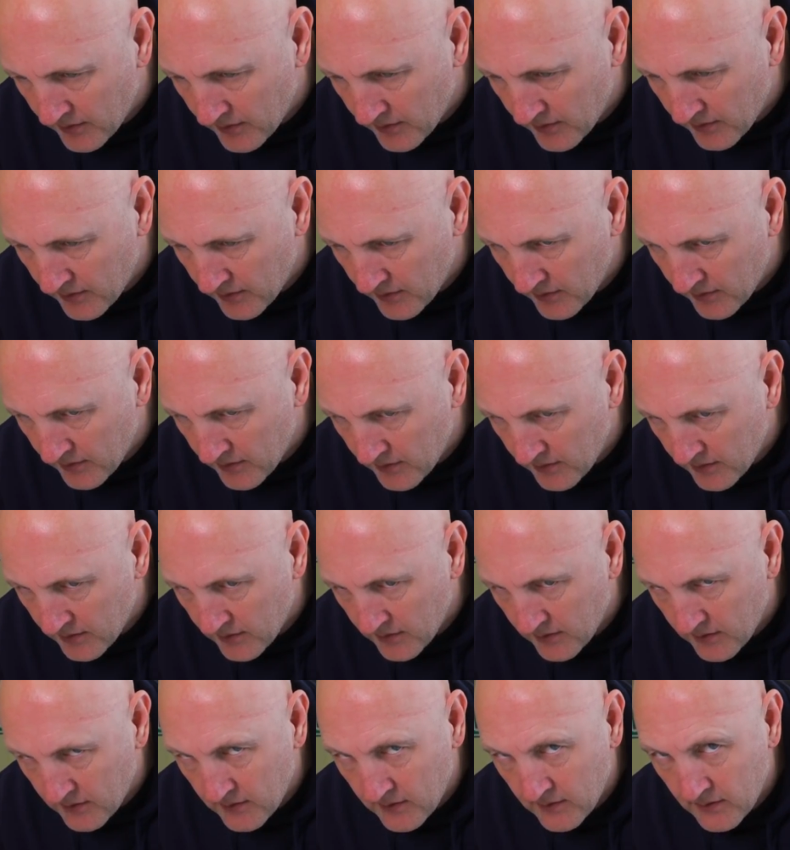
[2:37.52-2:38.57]

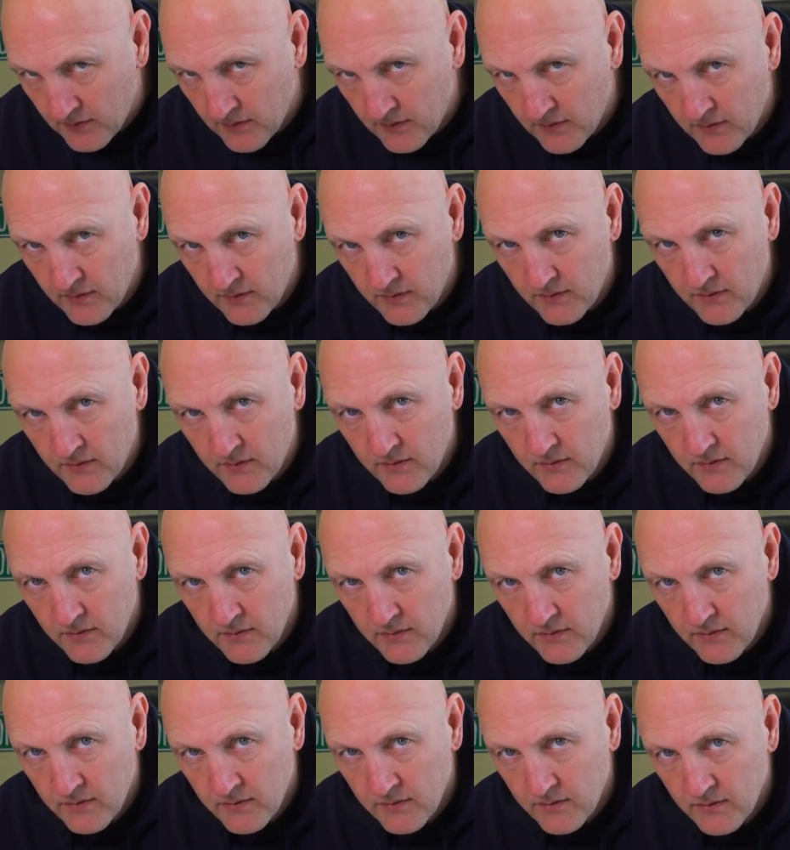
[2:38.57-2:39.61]

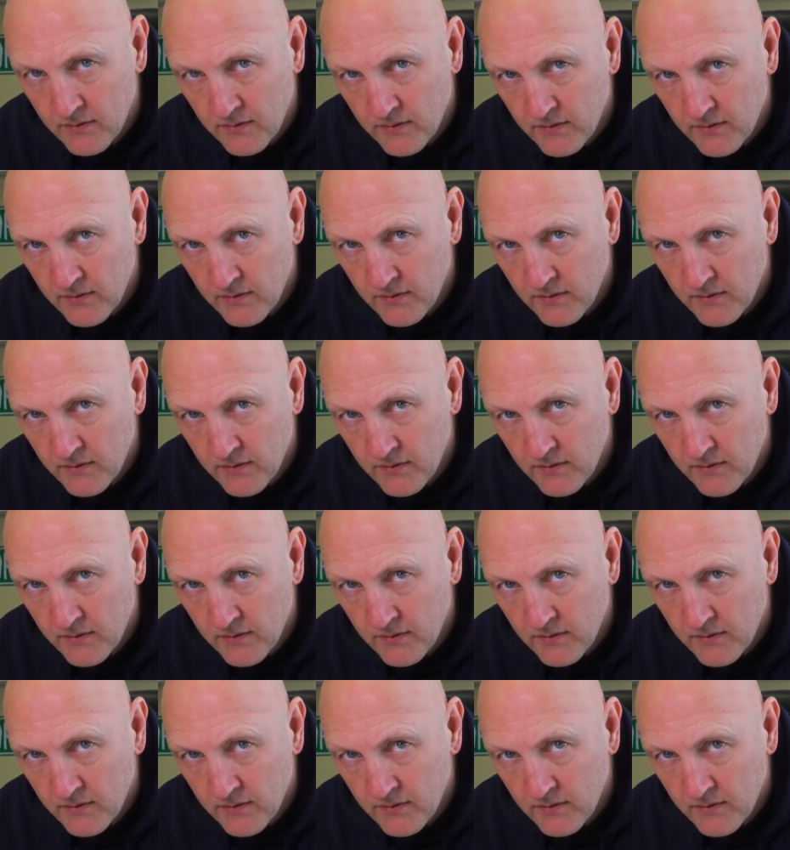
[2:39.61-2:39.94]
Nothing is said.